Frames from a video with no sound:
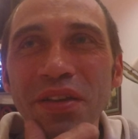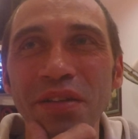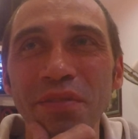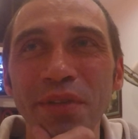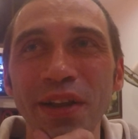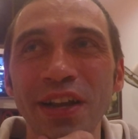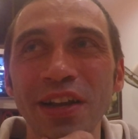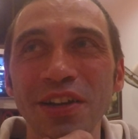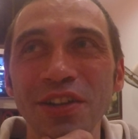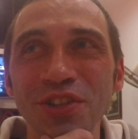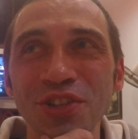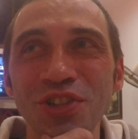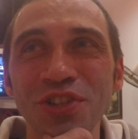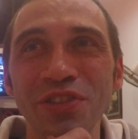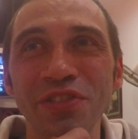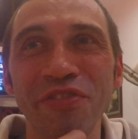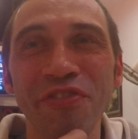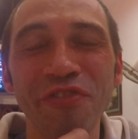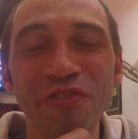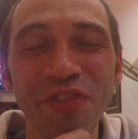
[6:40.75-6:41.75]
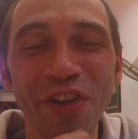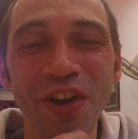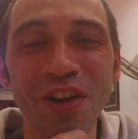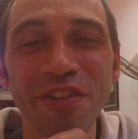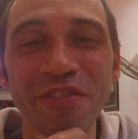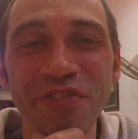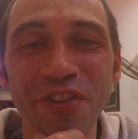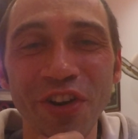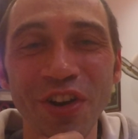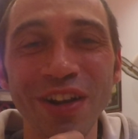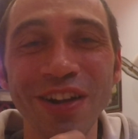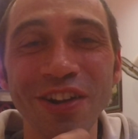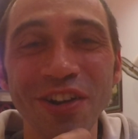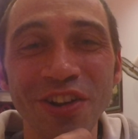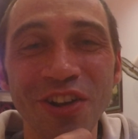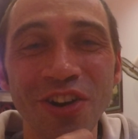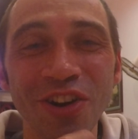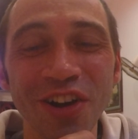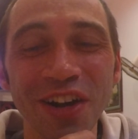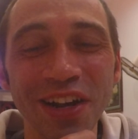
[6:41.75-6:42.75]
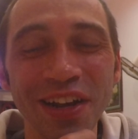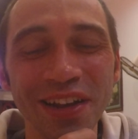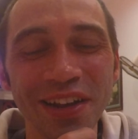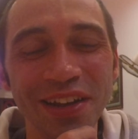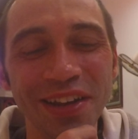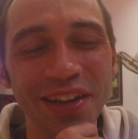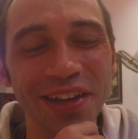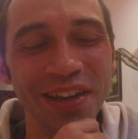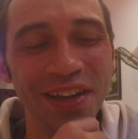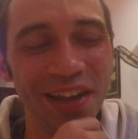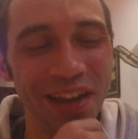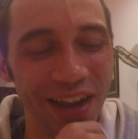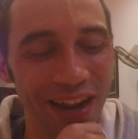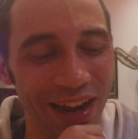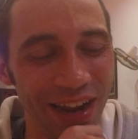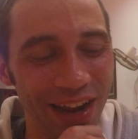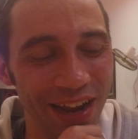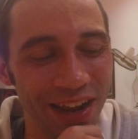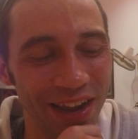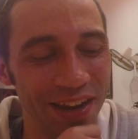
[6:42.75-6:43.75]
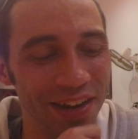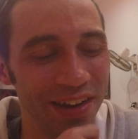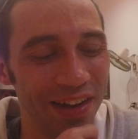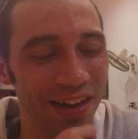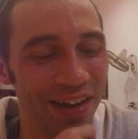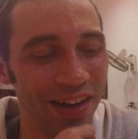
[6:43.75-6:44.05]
because she's a very, very good cook, and